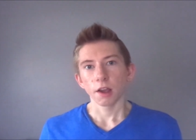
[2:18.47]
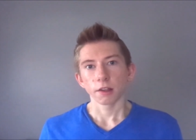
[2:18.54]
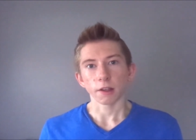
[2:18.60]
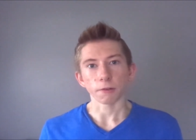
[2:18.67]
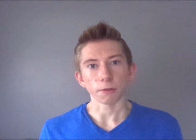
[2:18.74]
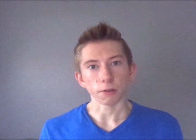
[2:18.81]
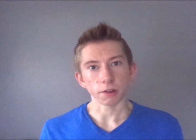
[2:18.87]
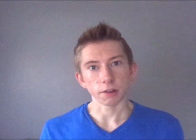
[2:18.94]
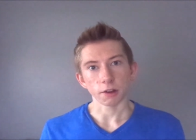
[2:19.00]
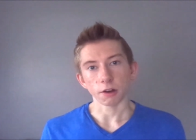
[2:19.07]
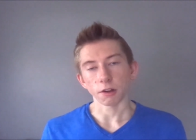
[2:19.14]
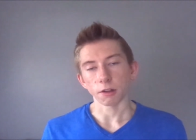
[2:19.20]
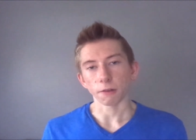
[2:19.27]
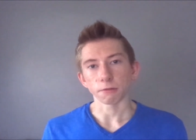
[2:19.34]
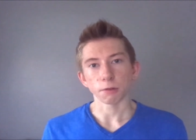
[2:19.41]
definitely not
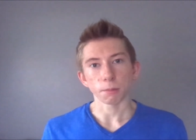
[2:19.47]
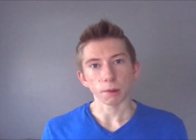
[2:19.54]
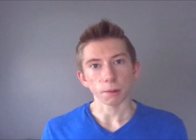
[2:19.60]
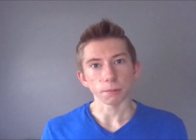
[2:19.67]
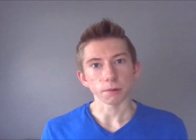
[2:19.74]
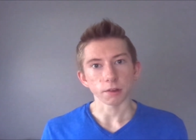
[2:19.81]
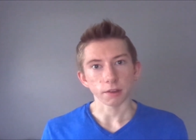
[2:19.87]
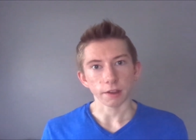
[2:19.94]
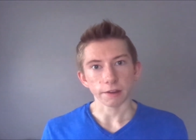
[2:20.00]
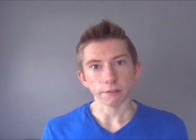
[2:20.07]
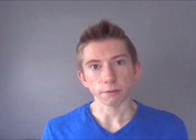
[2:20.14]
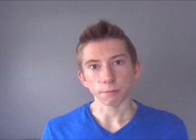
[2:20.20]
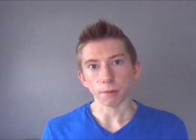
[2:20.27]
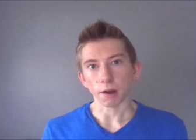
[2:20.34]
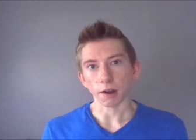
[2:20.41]
enough to be able to save
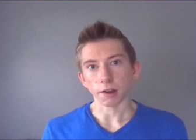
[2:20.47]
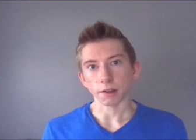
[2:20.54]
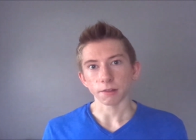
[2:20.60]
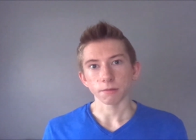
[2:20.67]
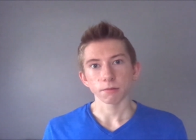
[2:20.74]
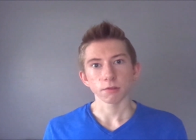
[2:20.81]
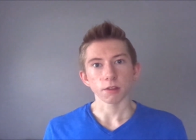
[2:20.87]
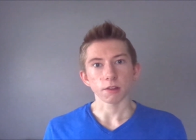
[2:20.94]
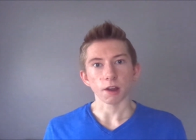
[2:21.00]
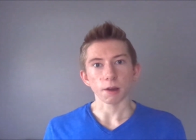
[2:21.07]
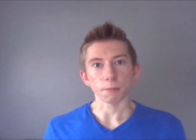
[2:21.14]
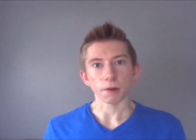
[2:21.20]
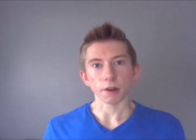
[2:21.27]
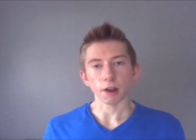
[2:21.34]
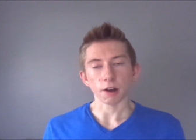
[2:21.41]
by the time
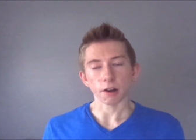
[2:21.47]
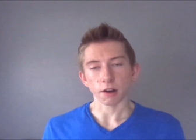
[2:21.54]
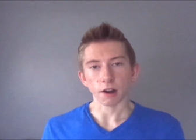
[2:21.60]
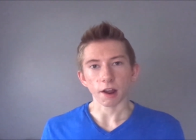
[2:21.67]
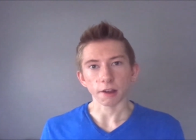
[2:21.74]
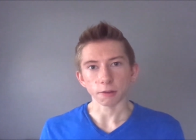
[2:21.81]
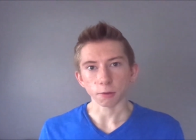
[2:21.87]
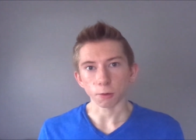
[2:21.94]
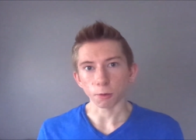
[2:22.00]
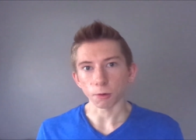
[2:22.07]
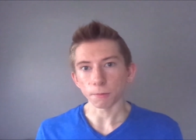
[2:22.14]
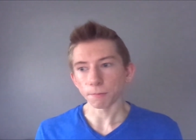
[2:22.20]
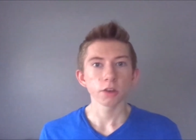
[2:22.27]
I got out of high school.